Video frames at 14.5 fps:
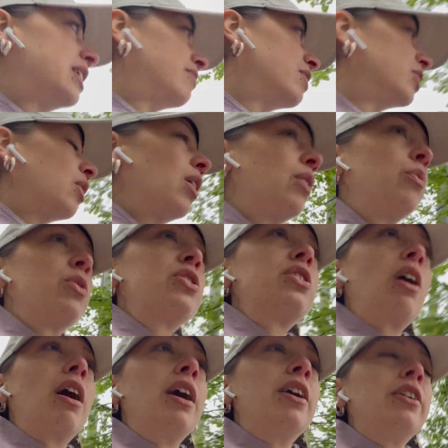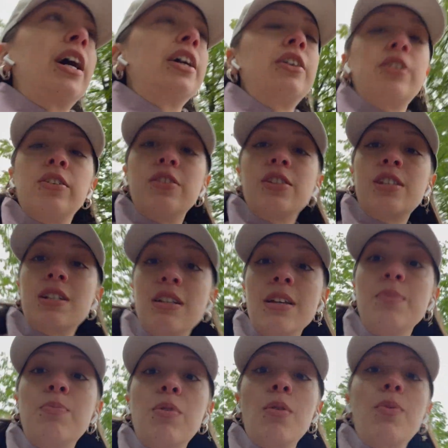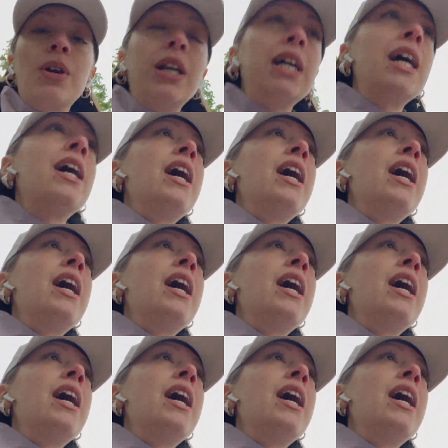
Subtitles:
even though I was tired, I couldn't sleep properly.